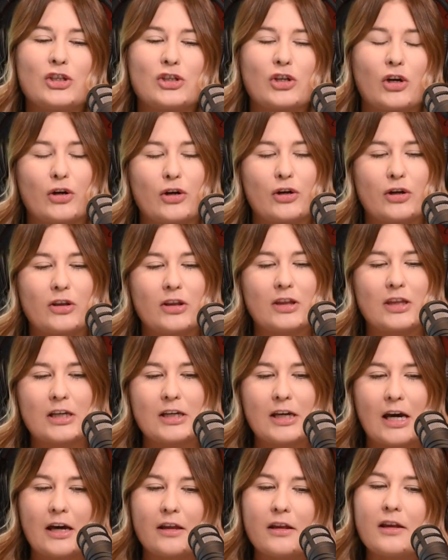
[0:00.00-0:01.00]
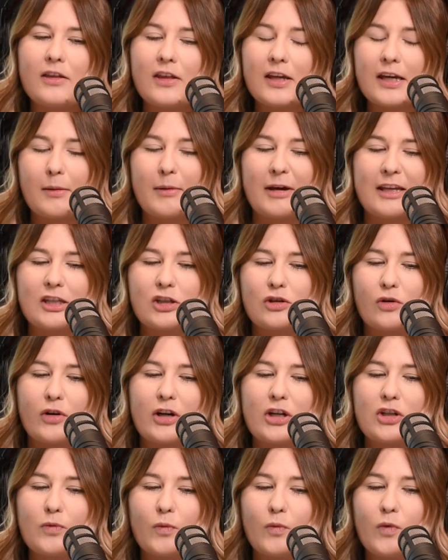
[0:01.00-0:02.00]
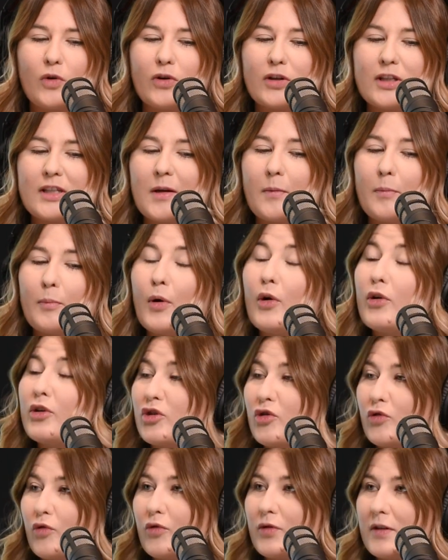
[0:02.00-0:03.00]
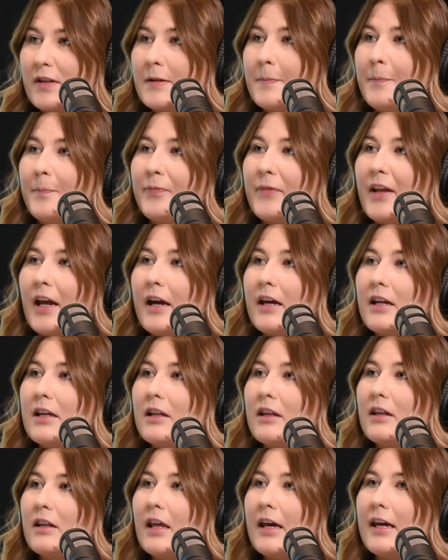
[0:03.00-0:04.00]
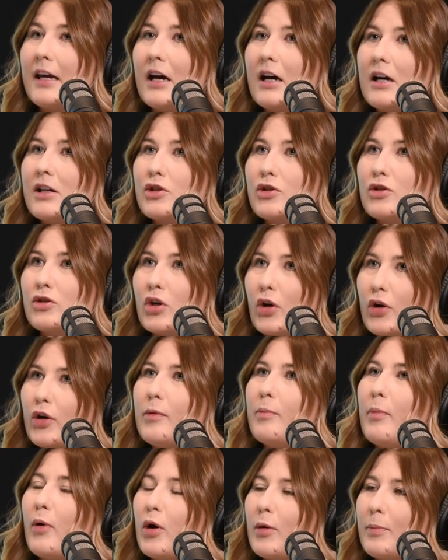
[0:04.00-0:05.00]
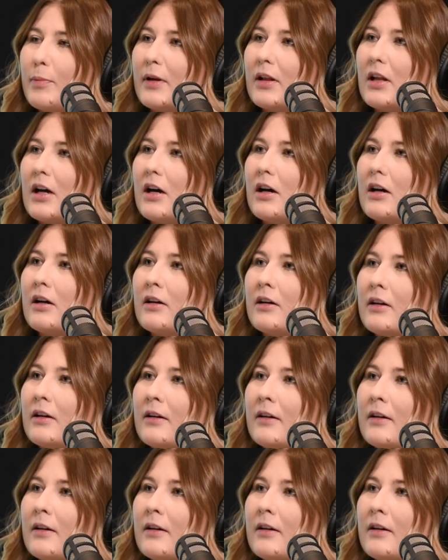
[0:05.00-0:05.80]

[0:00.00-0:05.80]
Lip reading: So the other thing about storage was pot drawers, and they are so popular.